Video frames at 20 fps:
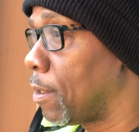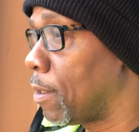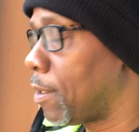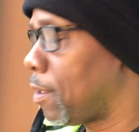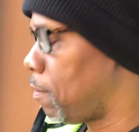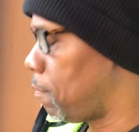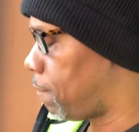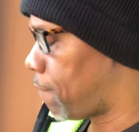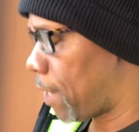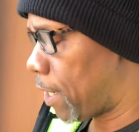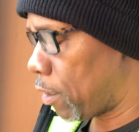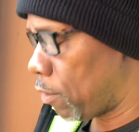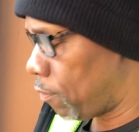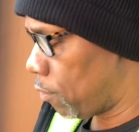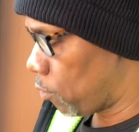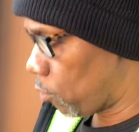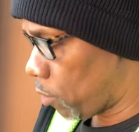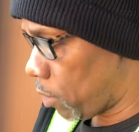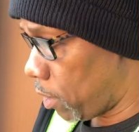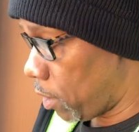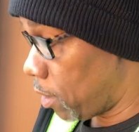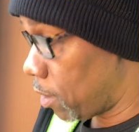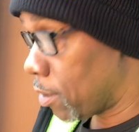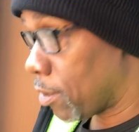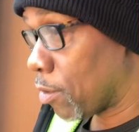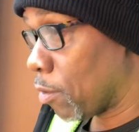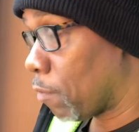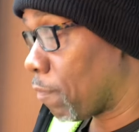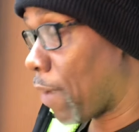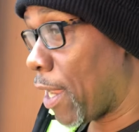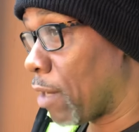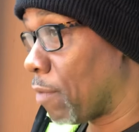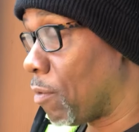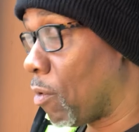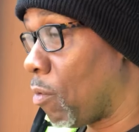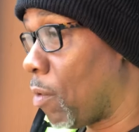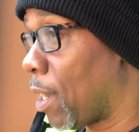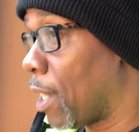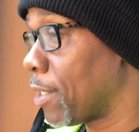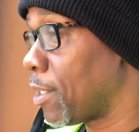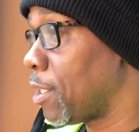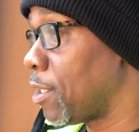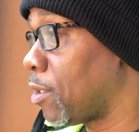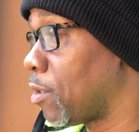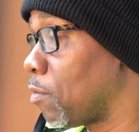Don't fight over rings. Don't fight over watches.